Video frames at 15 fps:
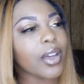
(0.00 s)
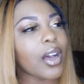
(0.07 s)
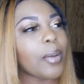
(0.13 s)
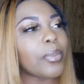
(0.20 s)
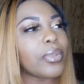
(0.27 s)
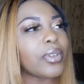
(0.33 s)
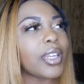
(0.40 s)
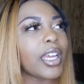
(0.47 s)

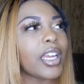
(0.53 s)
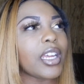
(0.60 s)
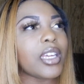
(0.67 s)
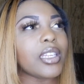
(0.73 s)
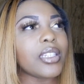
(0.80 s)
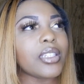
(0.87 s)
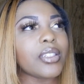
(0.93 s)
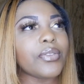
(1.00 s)

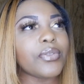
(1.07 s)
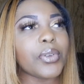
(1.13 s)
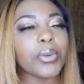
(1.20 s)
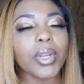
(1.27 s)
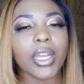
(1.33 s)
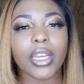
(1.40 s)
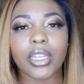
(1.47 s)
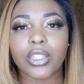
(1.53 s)
a few
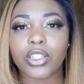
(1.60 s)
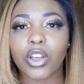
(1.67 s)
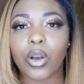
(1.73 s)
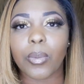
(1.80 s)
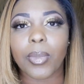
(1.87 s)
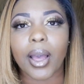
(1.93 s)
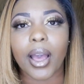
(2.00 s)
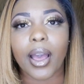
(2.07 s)
days
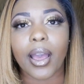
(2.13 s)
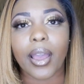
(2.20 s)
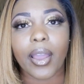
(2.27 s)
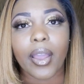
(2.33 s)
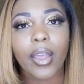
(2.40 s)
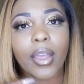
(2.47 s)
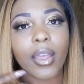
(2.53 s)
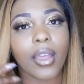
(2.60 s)
go
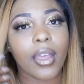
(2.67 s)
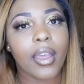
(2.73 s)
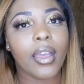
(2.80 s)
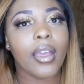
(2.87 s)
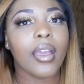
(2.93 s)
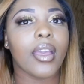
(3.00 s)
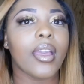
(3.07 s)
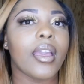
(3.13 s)
by,
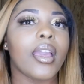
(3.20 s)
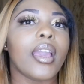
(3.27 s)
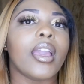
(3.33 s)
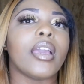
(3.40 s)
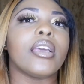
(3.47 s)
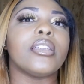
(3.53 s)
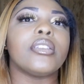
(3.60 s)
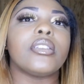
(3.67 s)

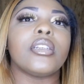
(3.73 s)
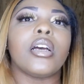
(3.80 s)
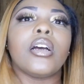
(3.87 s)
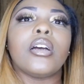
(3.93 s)
and